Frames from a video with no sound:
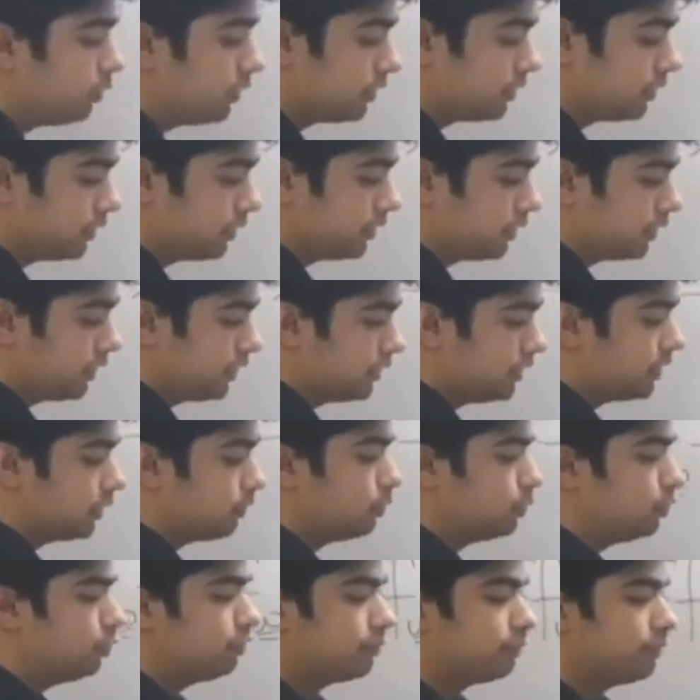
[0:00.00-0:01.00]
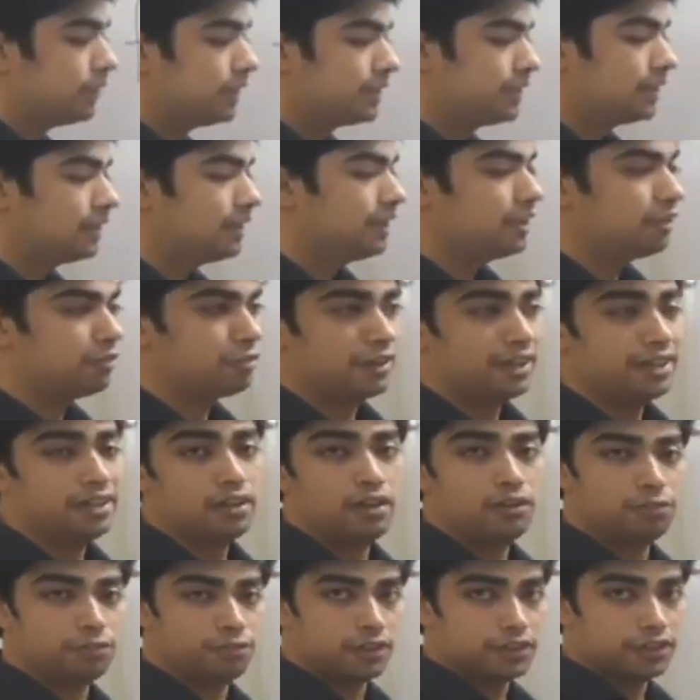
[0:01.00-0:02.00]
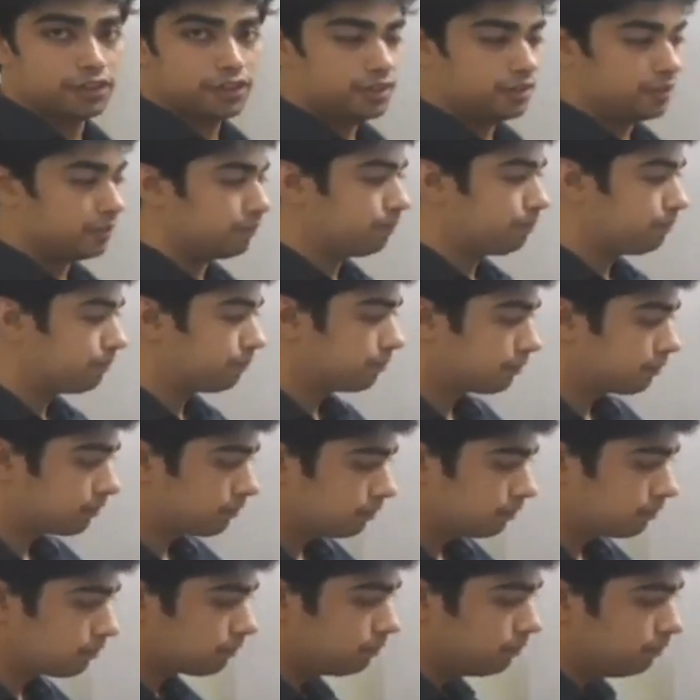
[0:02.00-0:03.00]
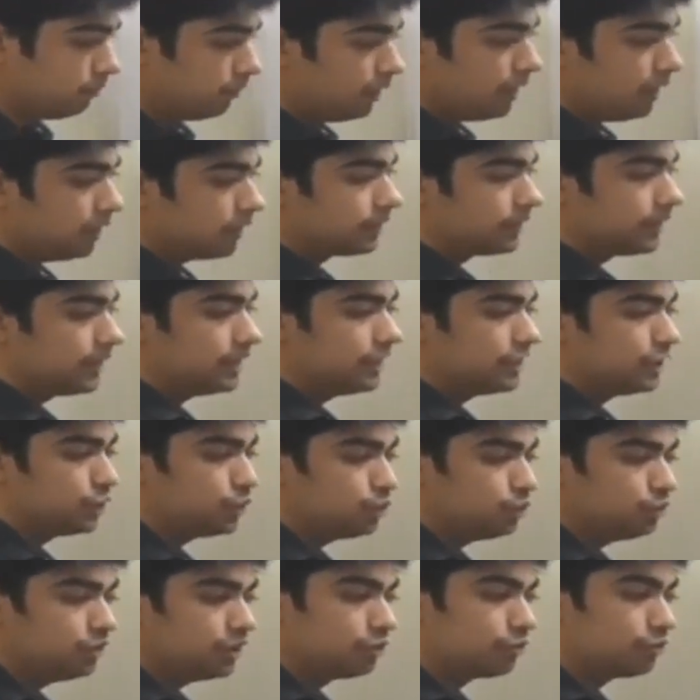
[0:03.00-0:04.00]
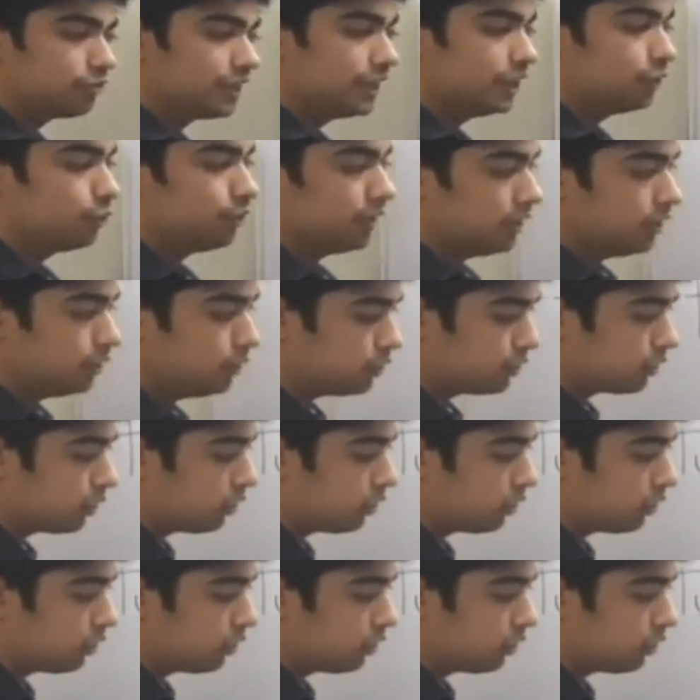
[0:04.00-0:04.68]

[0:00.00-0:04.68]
versus SW, we basically define a function telling you different values